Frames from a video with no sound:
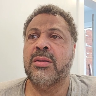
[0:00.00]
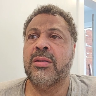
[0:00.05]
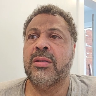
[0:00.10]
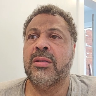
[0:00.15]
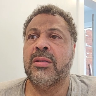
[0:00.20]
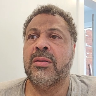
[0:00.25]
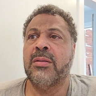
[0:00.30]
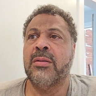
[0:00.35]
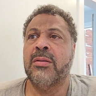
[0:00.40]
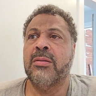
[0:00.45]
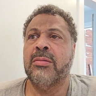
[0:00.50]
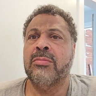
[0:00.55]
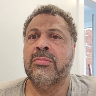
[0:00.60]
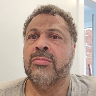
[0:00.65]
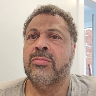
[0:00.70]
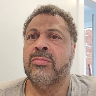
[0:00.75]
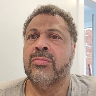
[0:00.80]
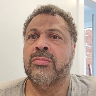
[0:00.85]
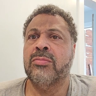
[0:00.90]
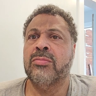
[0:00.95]

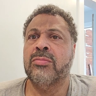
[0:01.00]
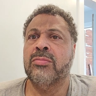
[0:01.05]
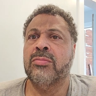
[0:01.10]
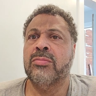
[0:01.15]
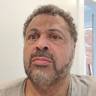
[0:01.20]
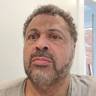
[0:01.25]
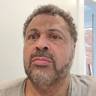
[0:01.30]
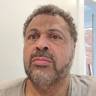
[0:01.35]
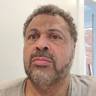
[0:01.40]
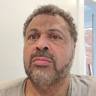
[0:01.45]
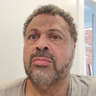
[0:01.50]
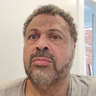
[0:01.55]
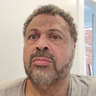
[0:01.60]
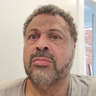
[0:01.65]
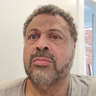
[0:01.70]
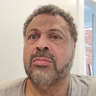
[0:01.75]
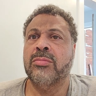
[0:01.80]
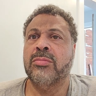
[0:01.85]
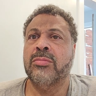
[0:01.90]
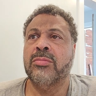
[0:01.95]

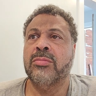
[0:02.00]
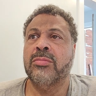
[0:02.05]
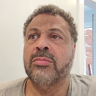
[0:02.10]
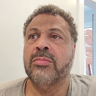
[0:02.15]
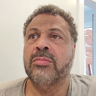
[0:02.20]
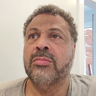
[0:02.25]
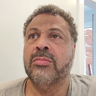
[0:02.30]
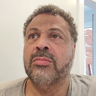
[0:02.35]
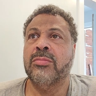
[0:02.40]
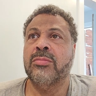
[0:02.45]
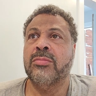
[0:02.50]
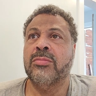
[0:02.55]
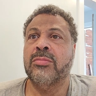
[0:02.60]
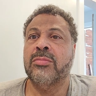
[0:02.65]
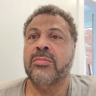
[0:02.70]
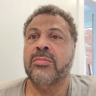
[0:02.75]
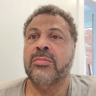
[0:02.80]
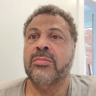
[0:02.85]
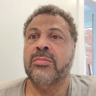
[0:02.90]
[no speech]